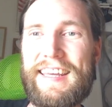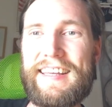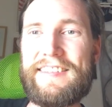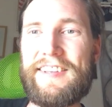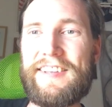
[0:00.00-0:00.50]

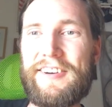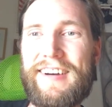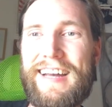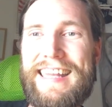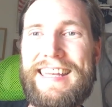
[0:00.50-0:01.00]
So,
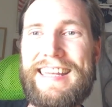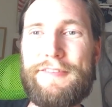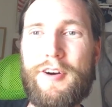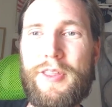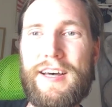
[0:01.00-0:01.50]
any
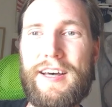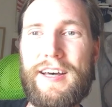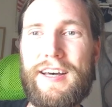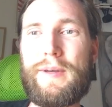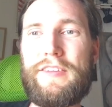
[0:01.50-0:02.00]
further
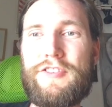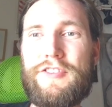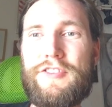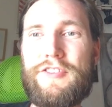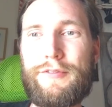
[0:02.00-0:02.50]

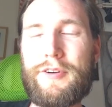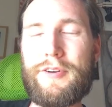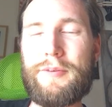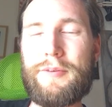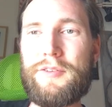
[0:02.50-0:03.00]
questions from
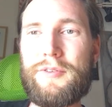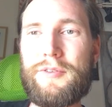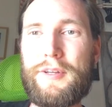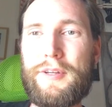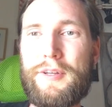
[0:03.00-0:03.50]
you
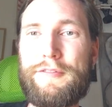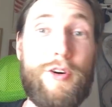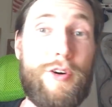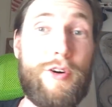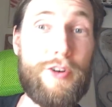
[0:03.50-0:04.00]

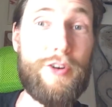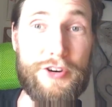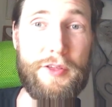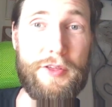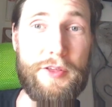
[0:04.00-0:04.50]
before
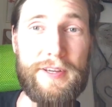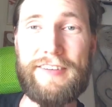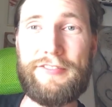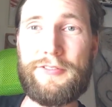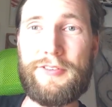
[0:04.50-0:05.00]
this
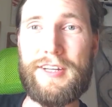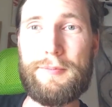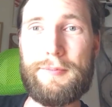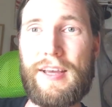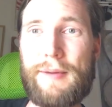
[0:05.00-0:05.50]
live stream
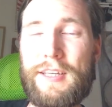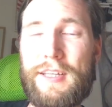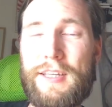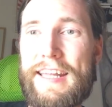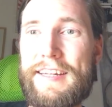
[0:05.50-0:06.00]
is coming to
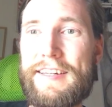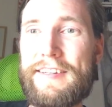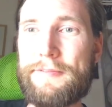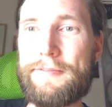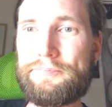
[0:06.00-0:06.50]
an end?